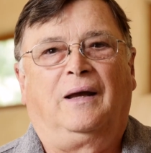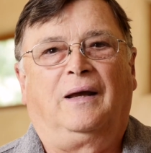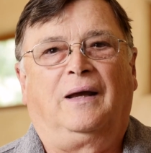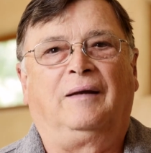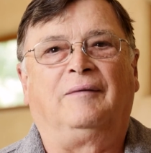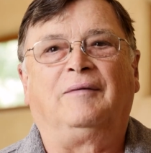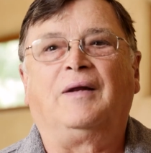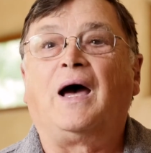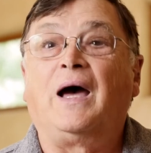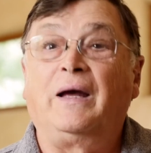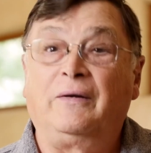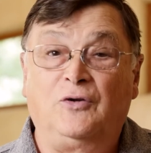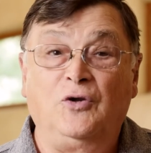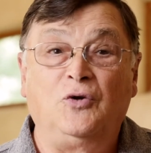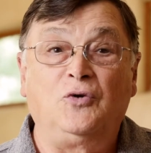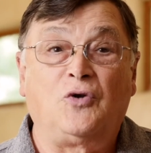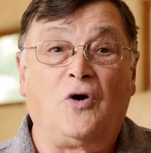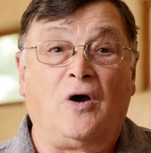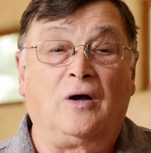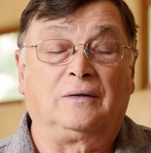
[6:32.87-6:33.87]
And I
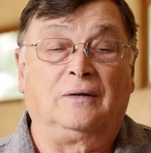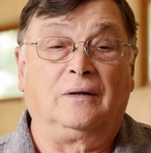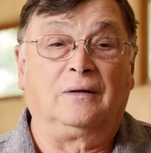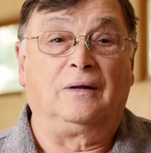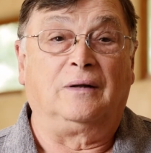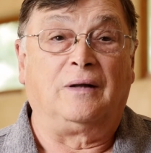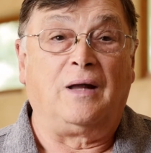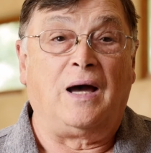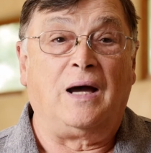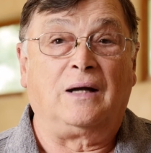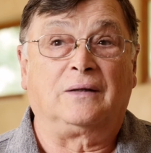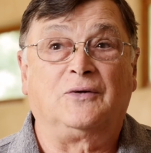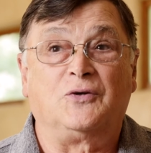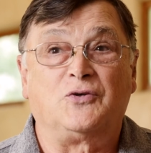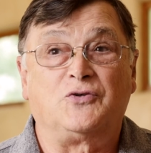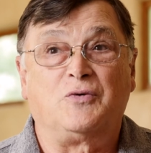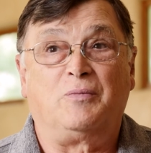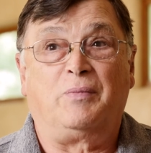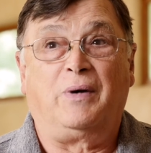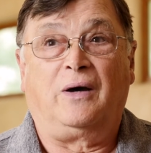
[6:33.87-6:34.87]
do talk to the
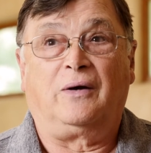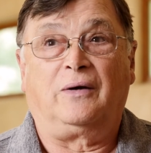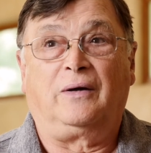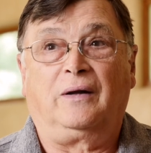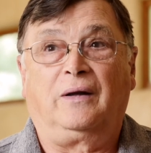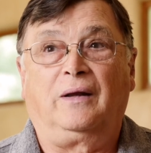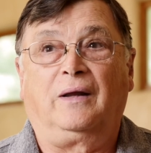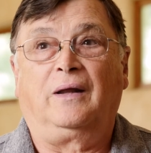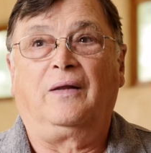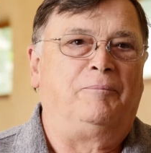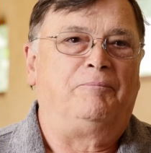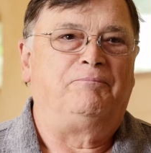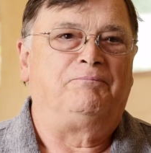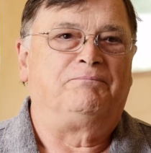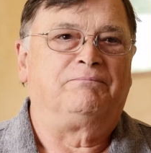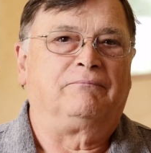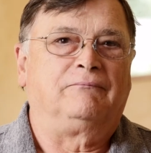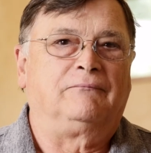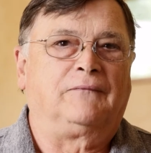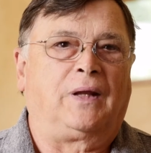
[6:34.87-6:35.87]
doctors about it, and
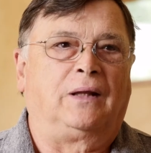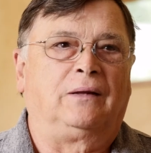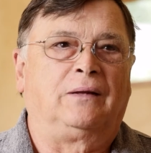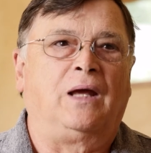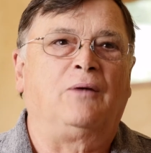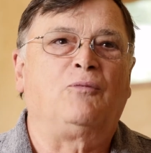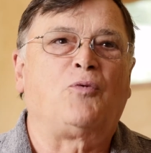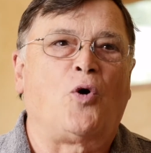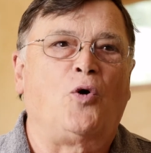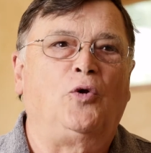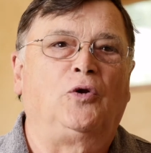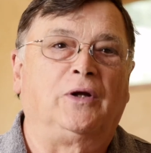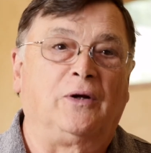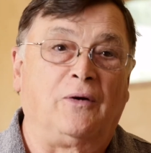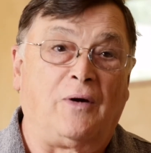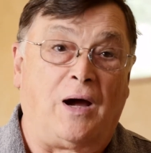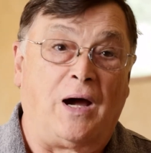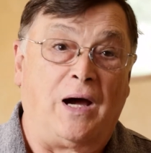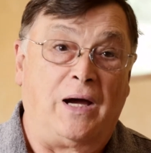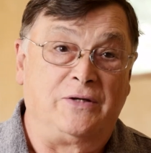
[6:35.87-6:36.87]
they roll
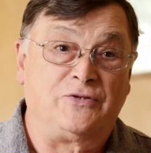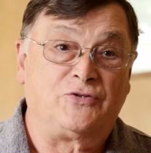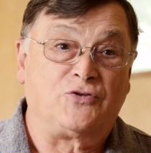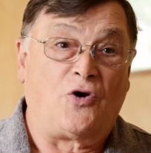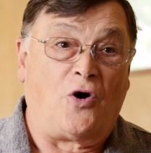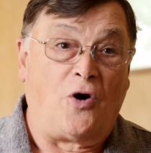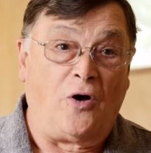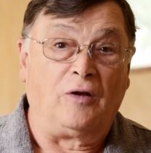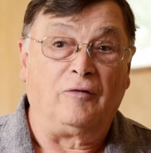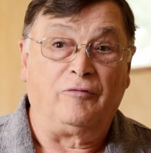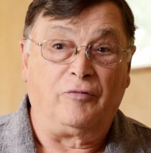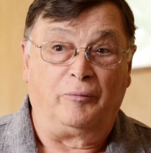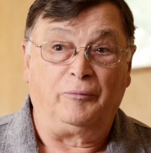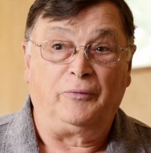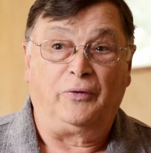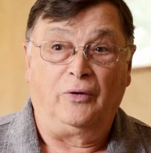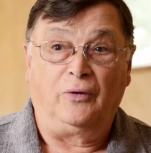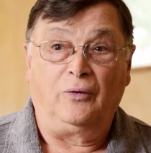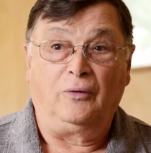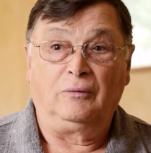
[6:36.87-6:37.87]
their eyes. All of them
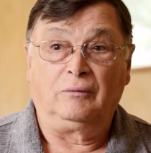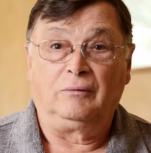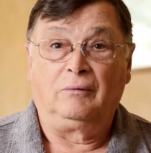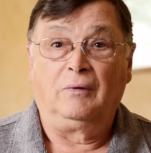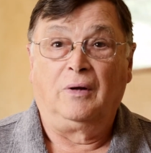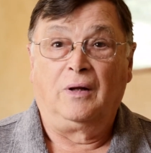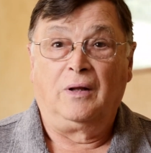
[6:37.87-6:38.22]
do.